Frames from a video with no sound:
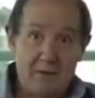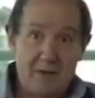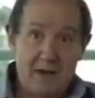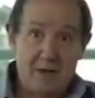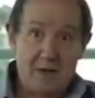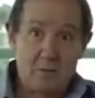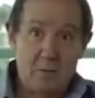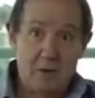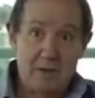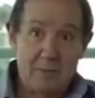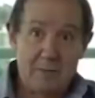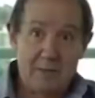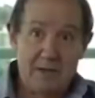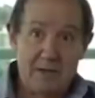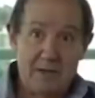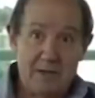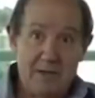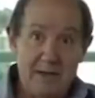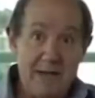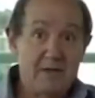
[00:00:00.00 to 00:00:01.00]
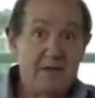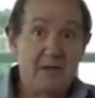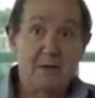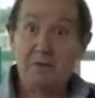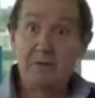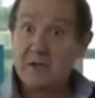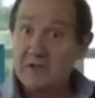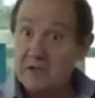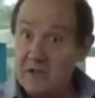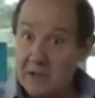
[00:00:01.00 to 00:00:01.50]
fact once been connected.
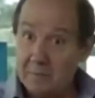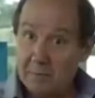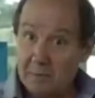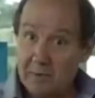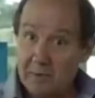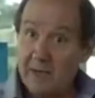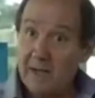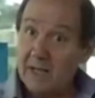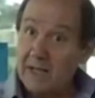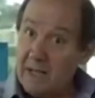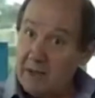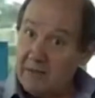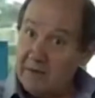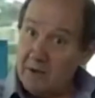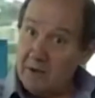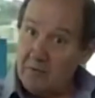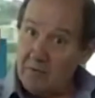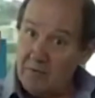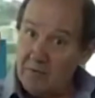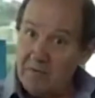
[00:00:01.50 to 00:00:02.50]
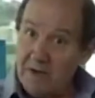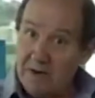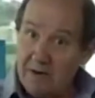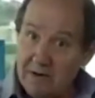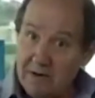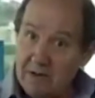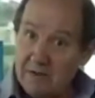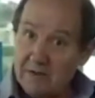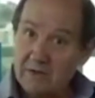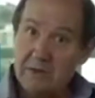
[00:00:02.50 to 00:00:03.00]
For example, he found
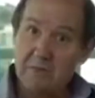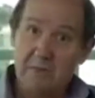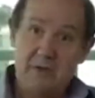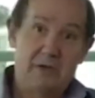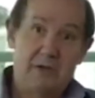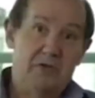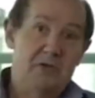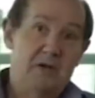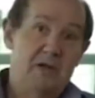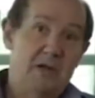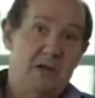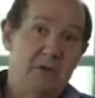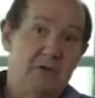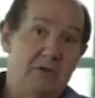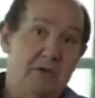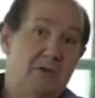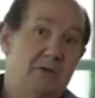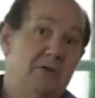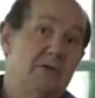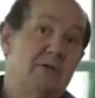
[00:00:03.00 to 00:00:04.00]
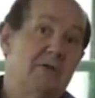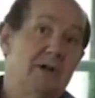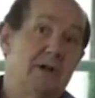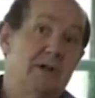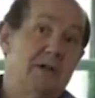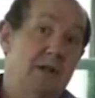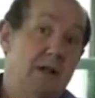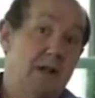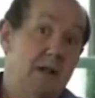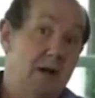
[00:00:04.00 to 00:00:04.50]
very similar geological
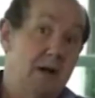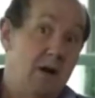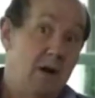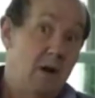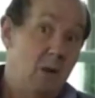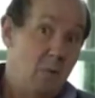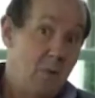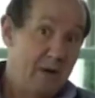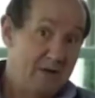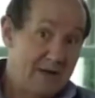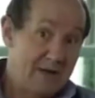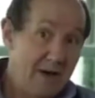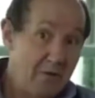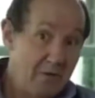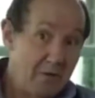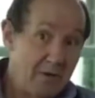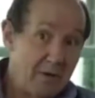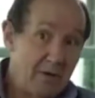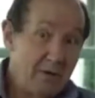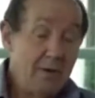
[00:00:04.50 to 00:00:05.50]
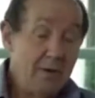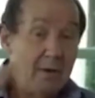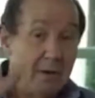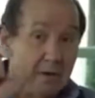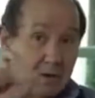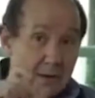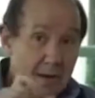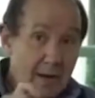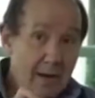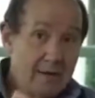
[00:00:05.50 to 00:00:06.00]
strata in West Africa
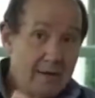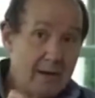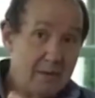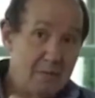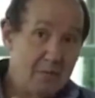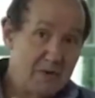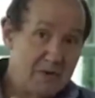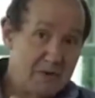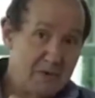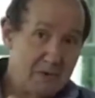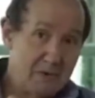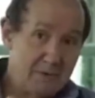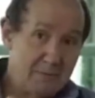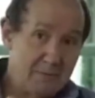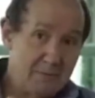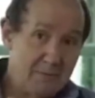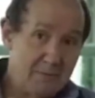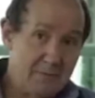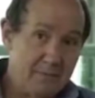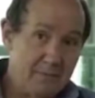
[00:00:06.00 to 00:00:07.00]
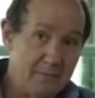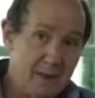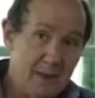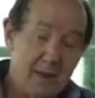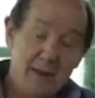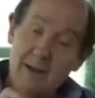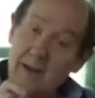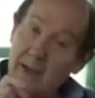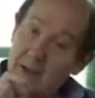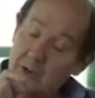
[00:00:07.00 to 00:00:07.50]
and in Brazil.
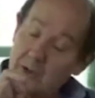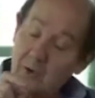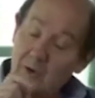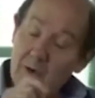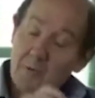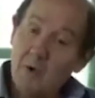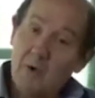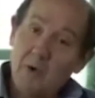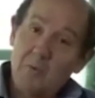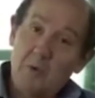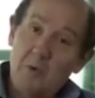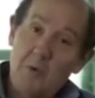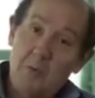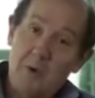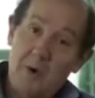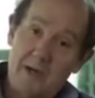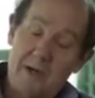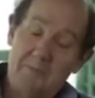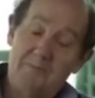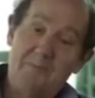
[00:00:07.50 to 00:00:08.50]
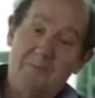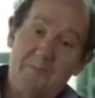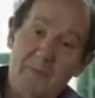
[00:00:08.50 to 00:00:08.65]
And during World War I,